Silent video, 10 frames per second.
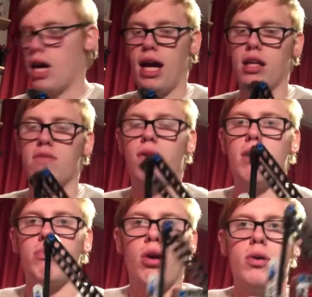it had its
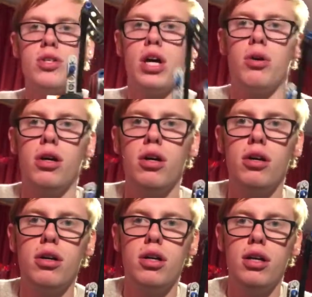flamethrower, so
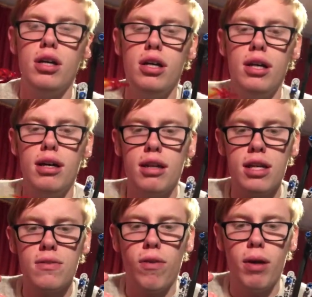
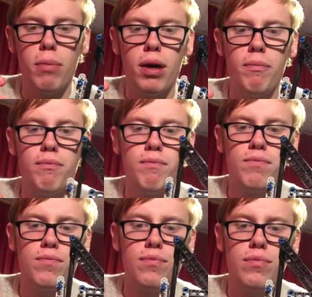there's a flame bit.
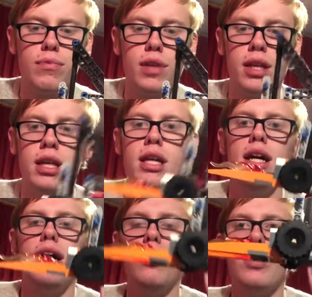
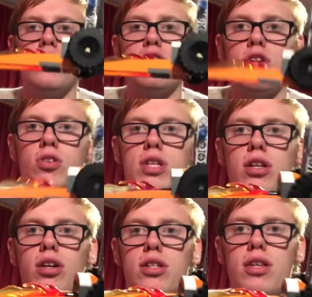And that just slots in
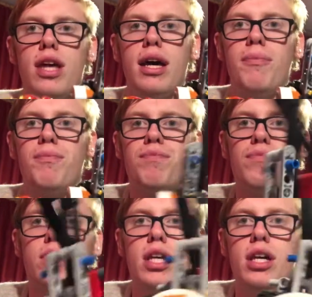nicely there.
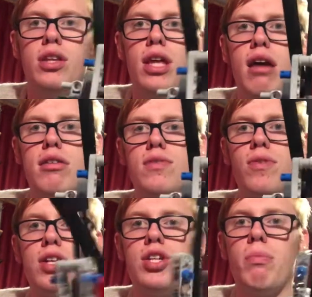There is
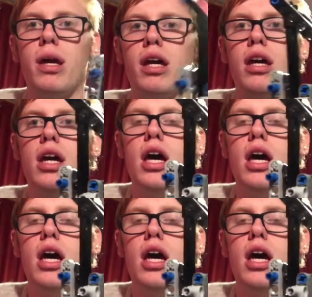free shipping.